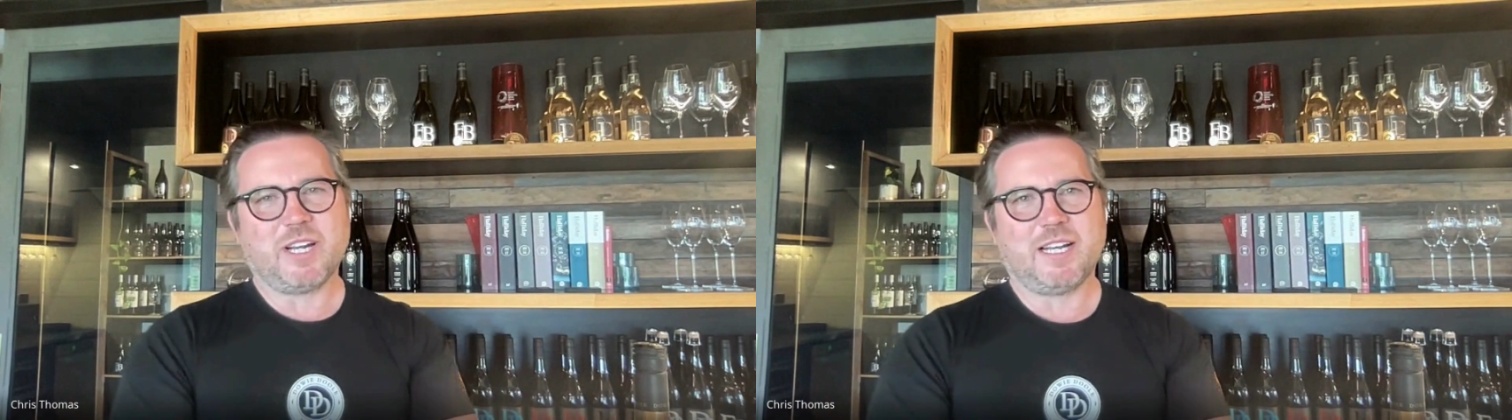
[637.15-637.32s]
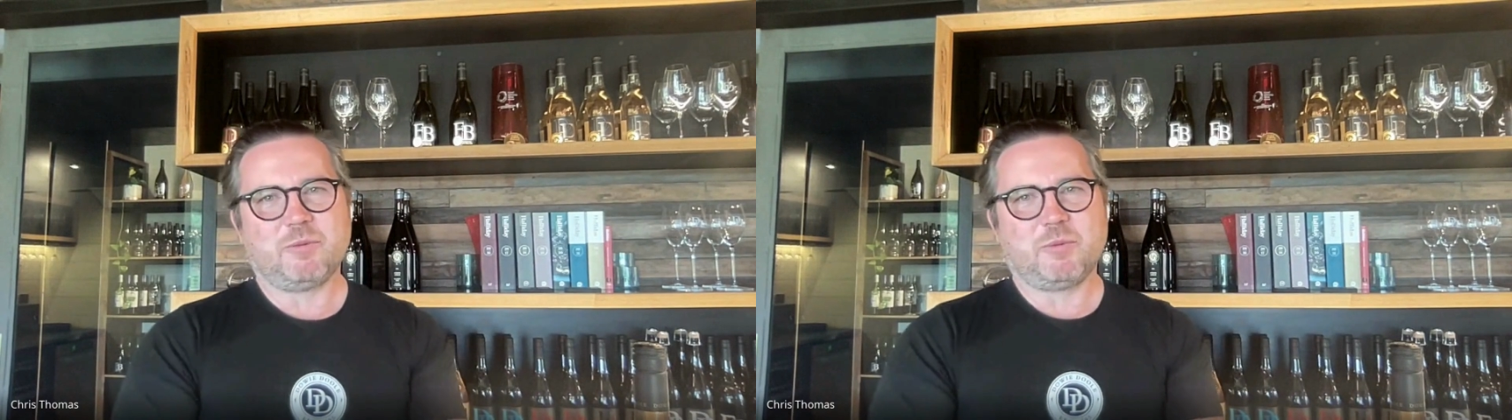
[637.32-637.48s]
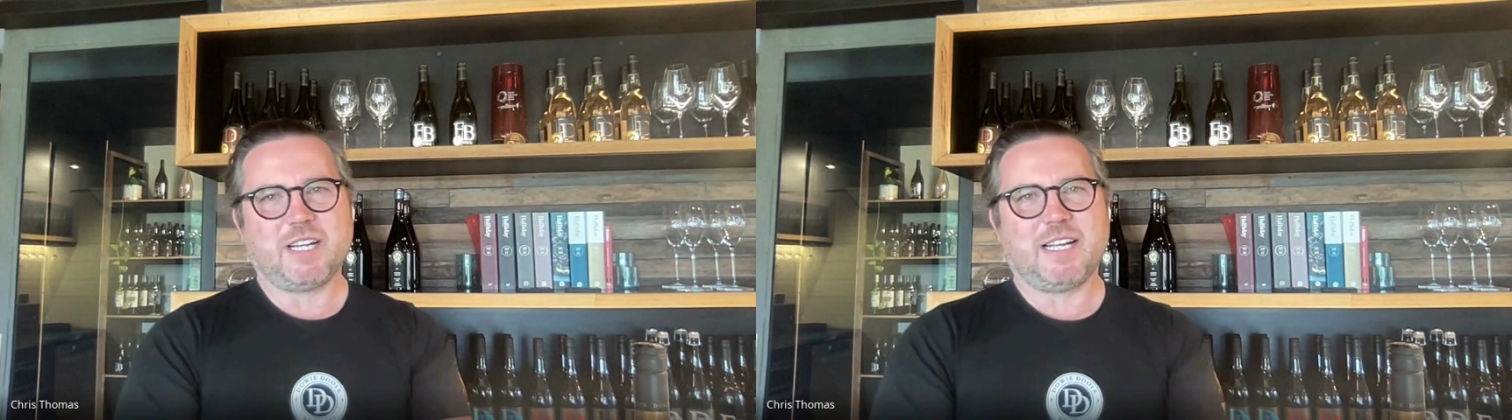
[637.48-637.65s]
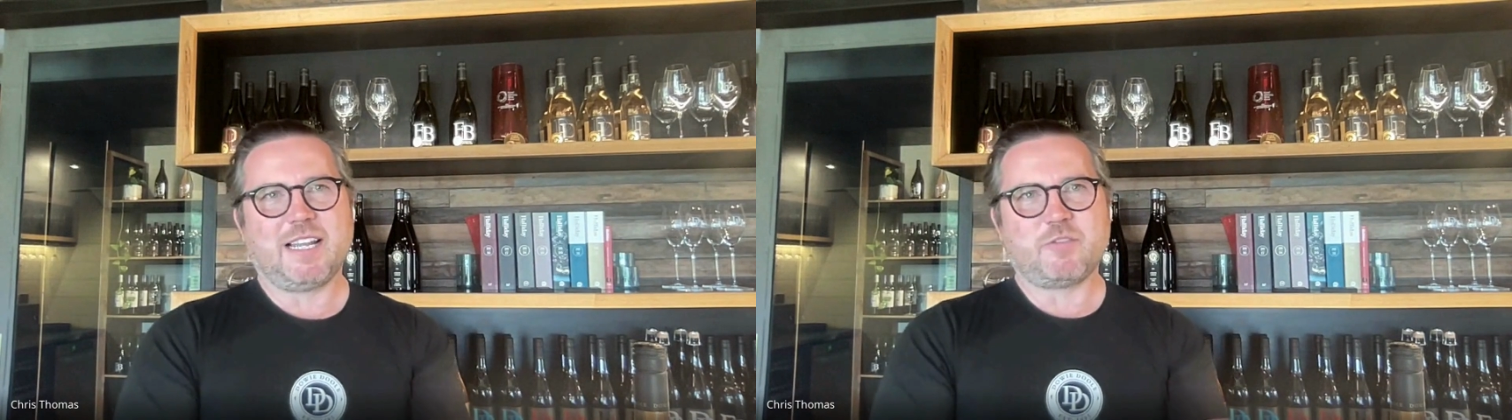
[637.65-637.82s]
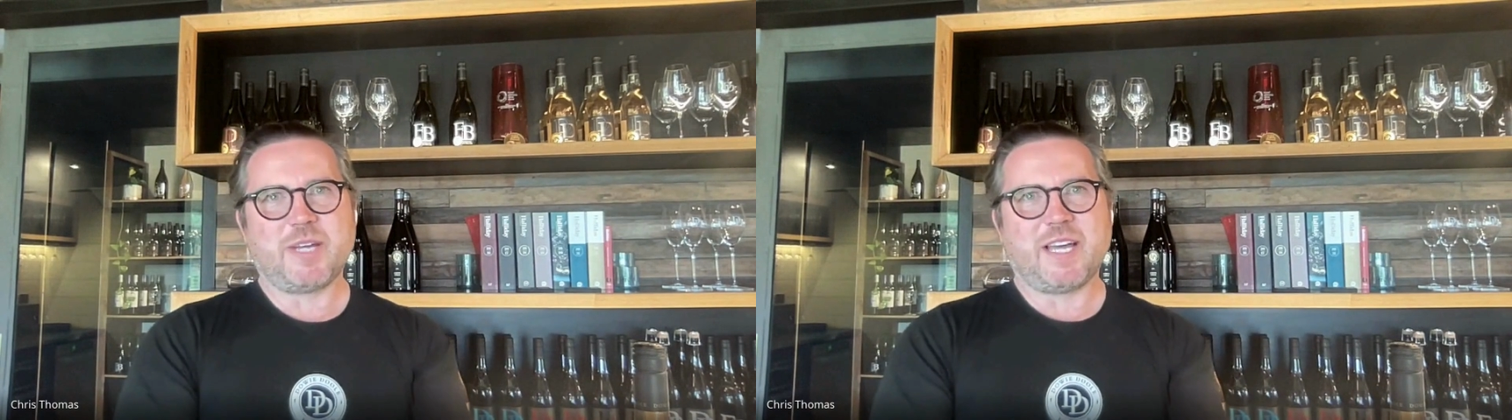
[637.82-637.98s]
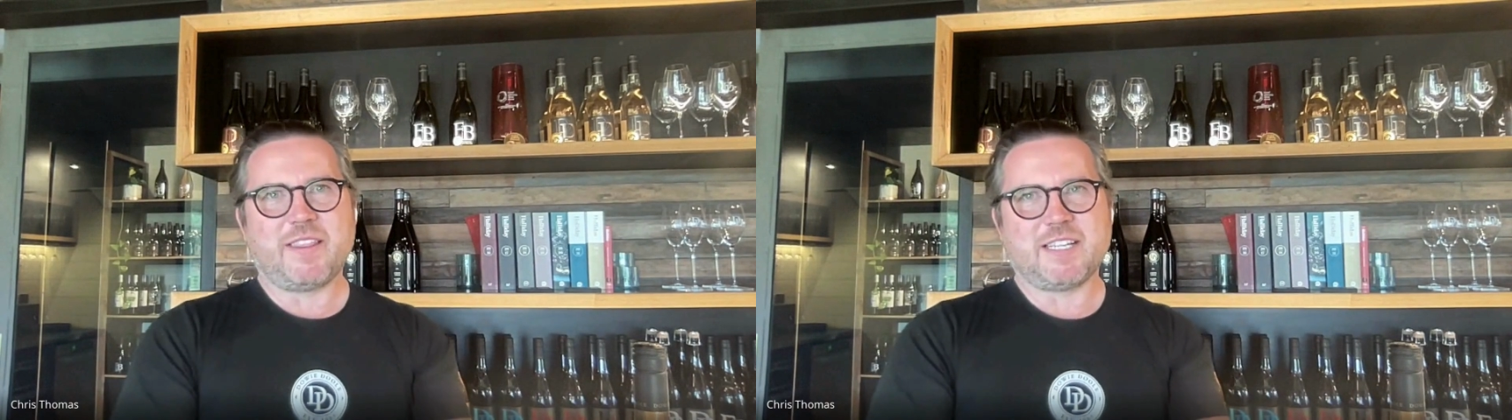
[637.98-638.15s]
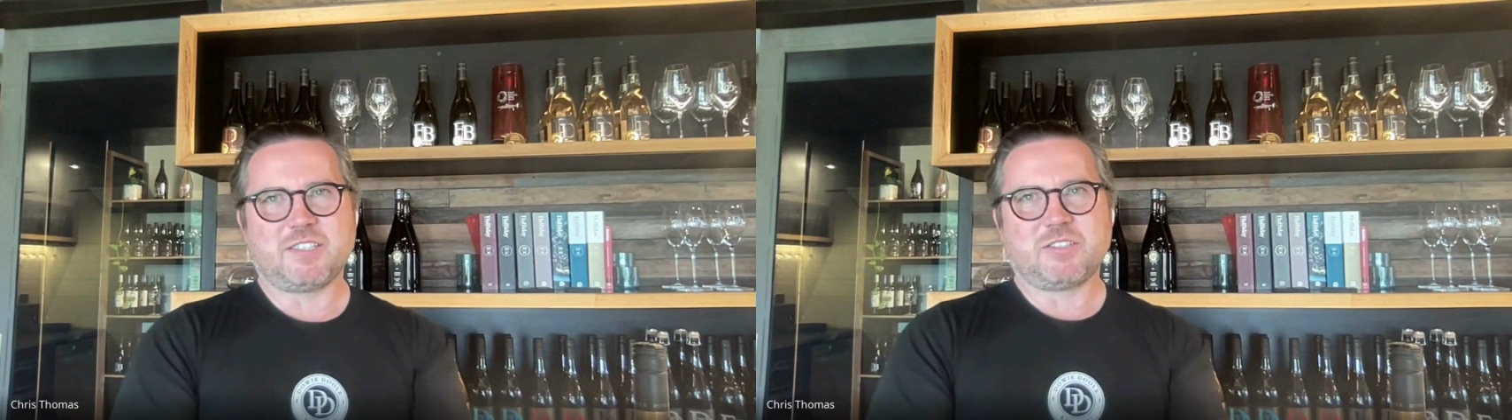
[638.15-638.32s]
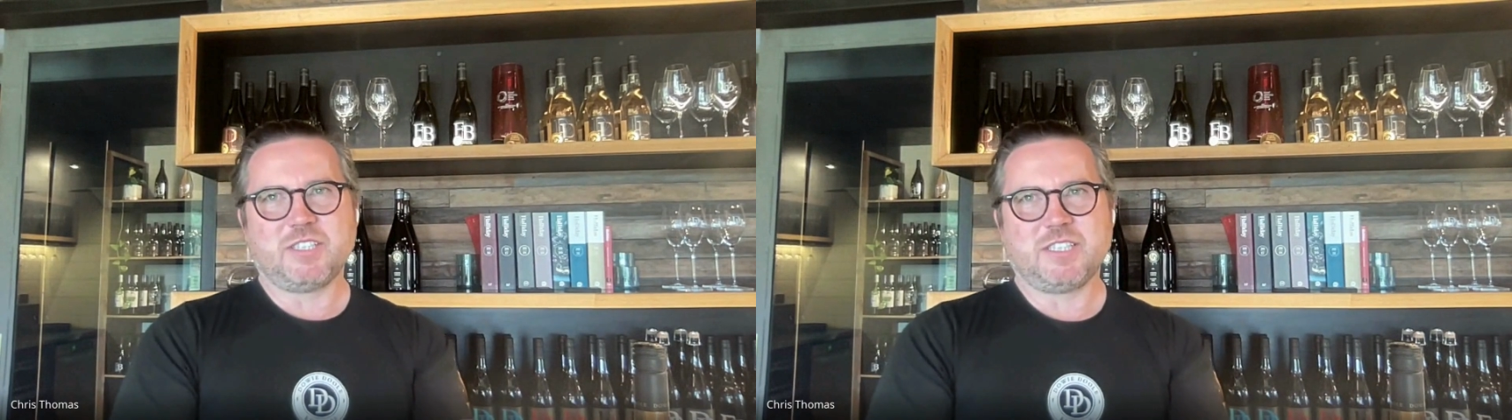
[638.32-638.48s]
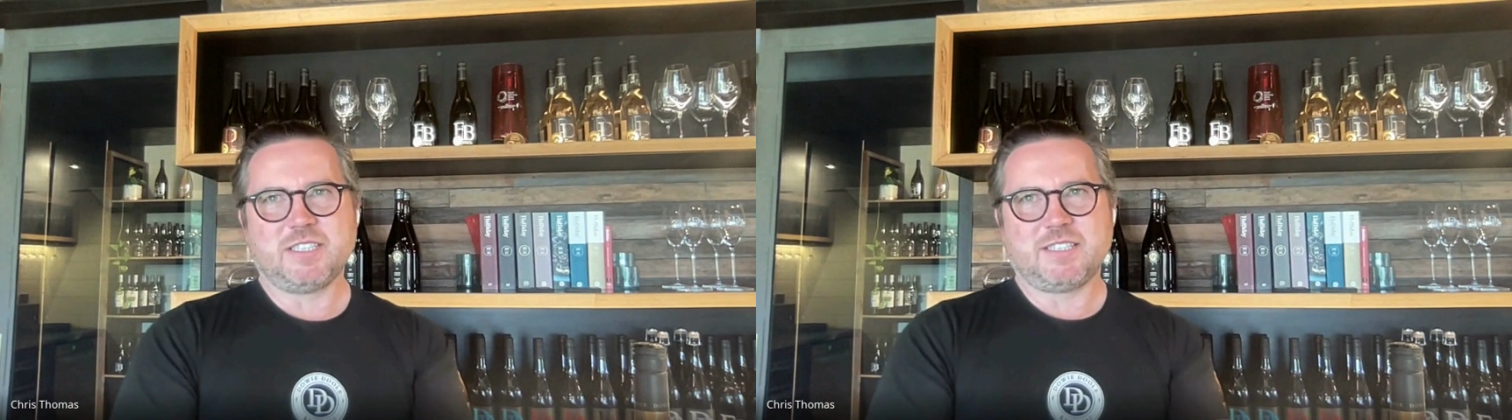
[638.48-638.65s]
I love about that
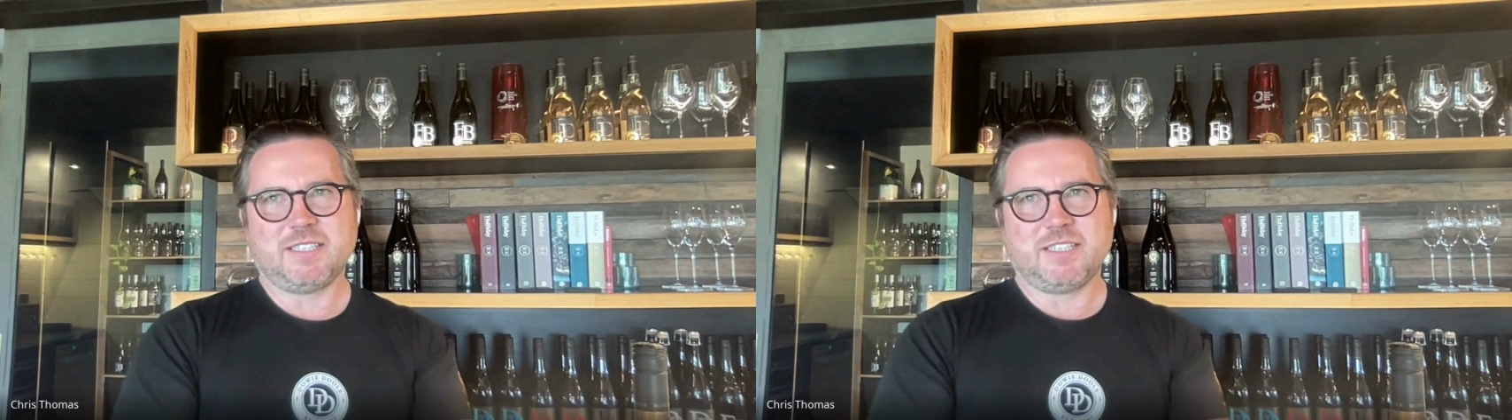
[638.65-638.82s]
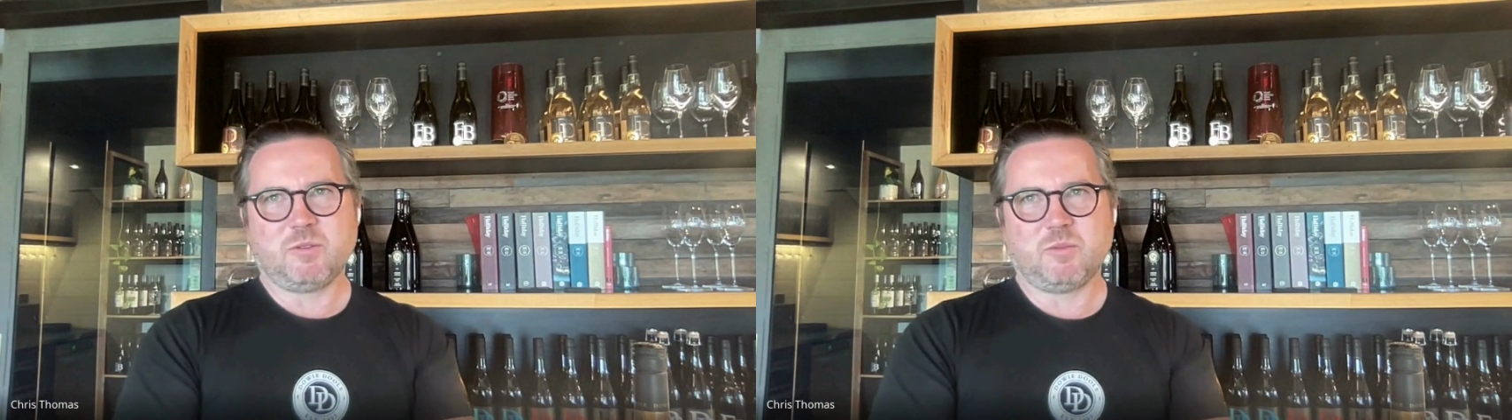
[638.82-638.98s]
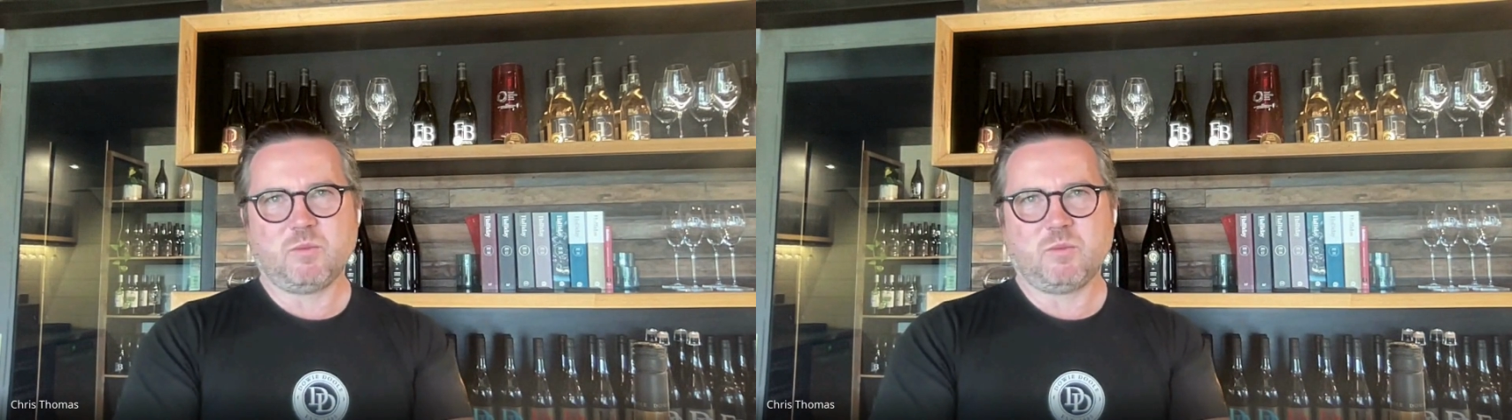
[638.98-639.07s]
story is that